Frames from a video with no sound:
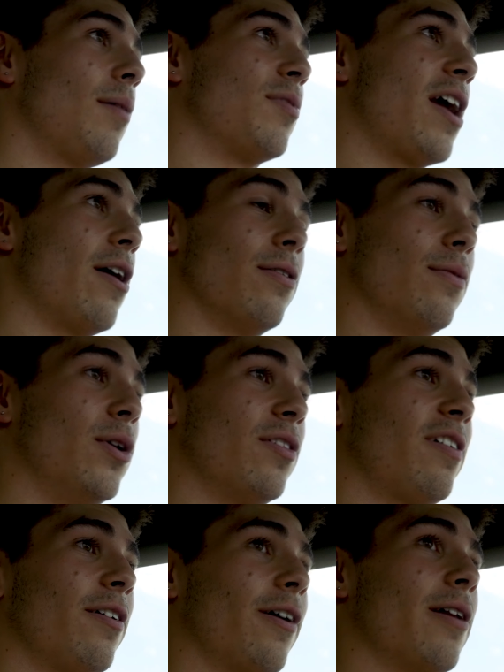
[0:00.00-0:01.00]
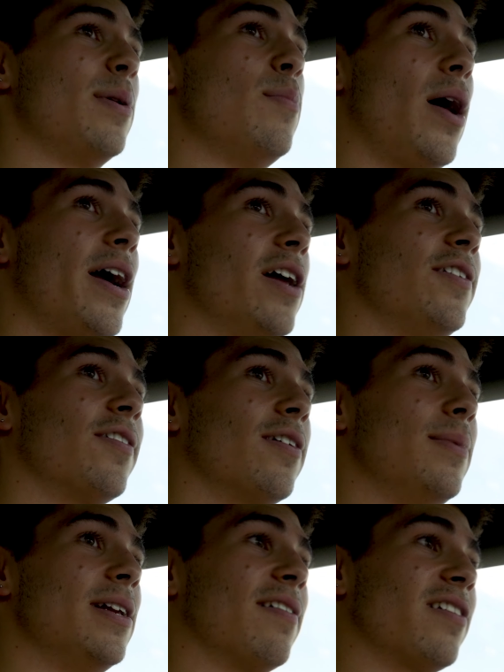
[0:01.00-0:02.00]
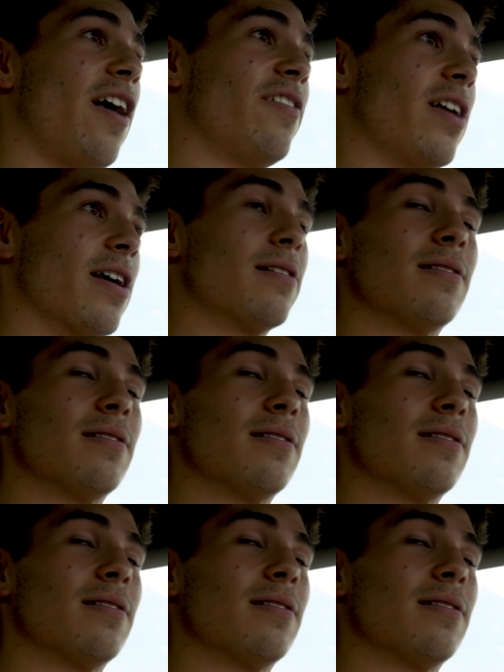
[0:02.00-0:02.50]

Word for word: I'm scared. Once they're gonna be my age, it's gonna be disgusting.